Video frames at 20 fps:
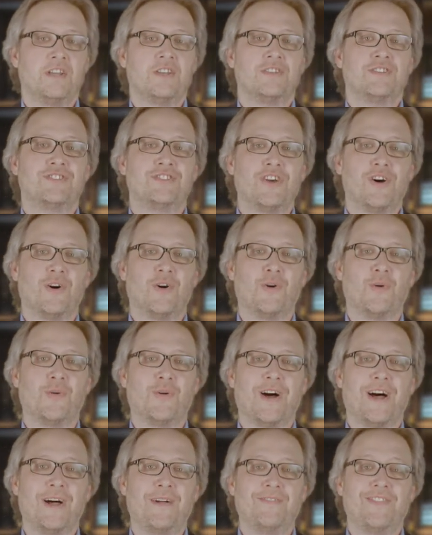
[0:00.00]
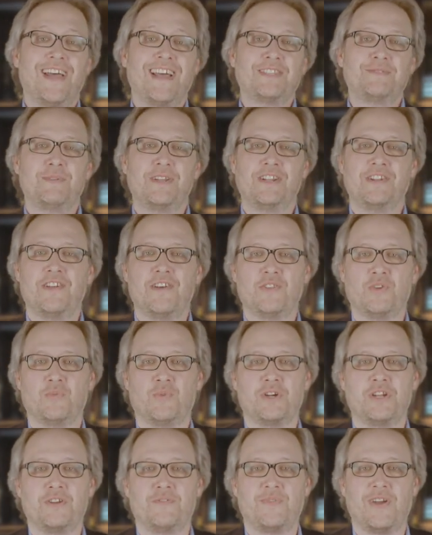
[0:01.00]
So that's been another
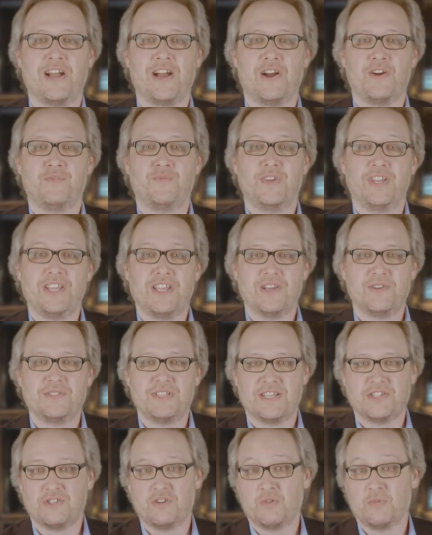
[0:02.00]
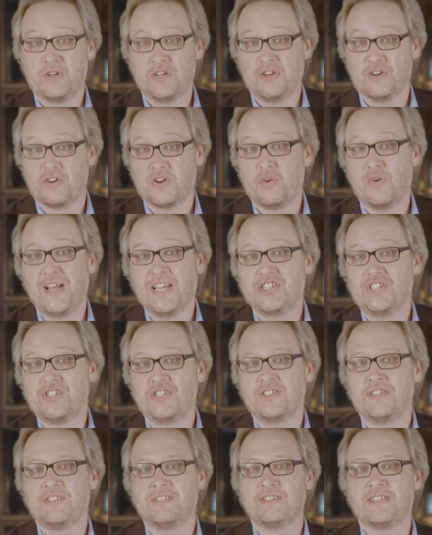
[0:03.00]
one of our videos answering one of your
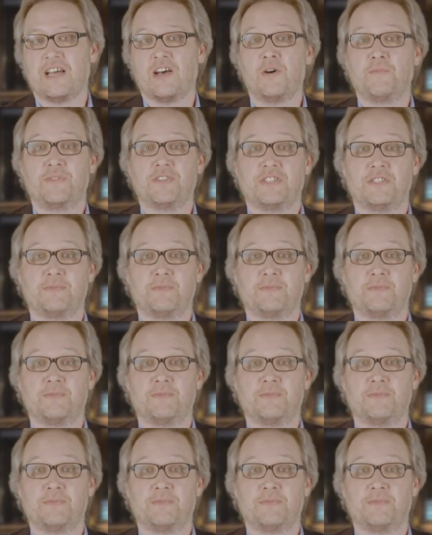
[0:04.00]
questions. I hope this